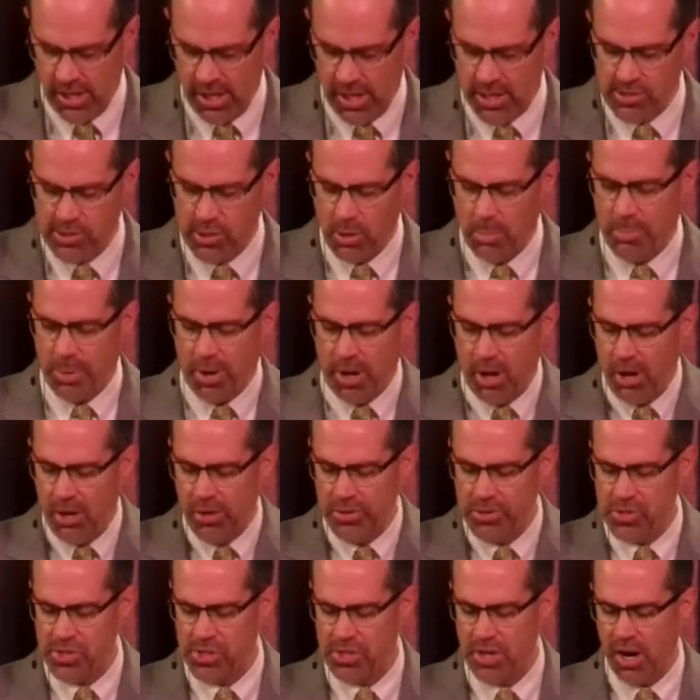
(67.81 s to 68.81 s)
And so,
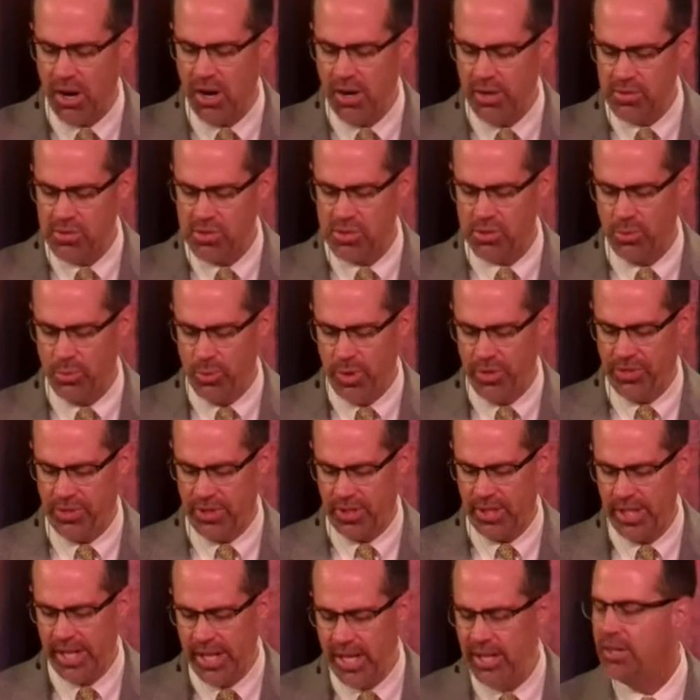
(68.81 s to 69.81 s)
Paul starts with
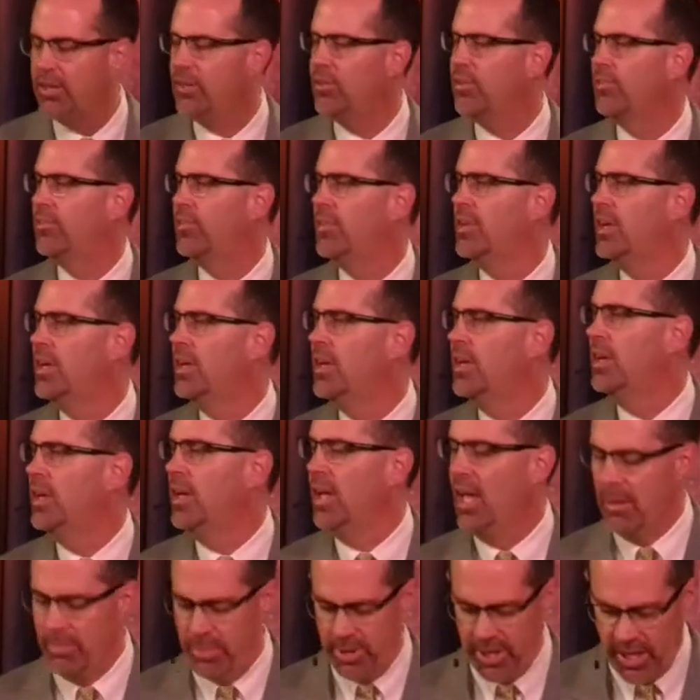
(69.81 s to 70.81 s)
the leaders,
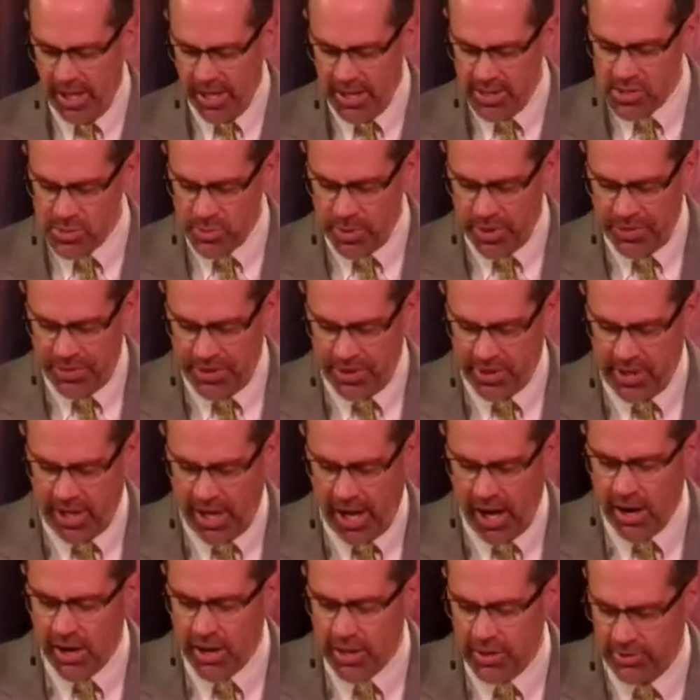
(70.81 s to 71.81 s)
he begins with their
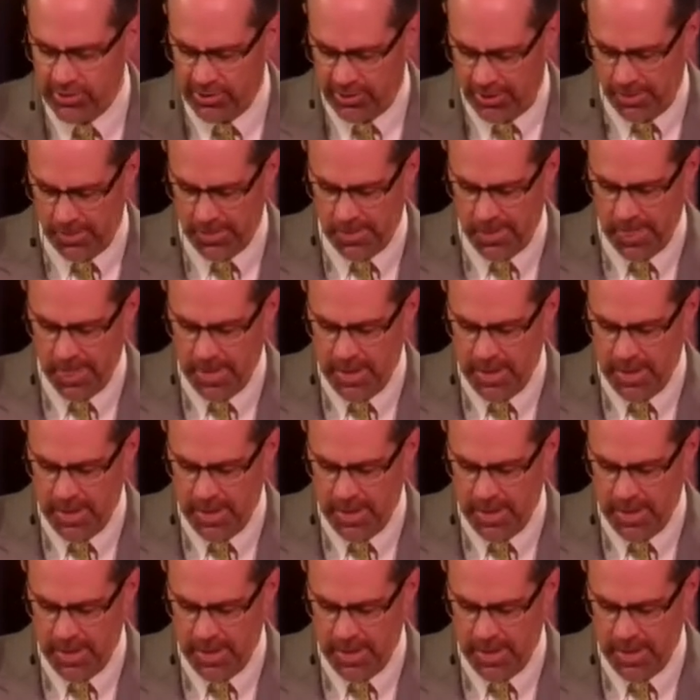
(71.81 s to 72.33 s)
character.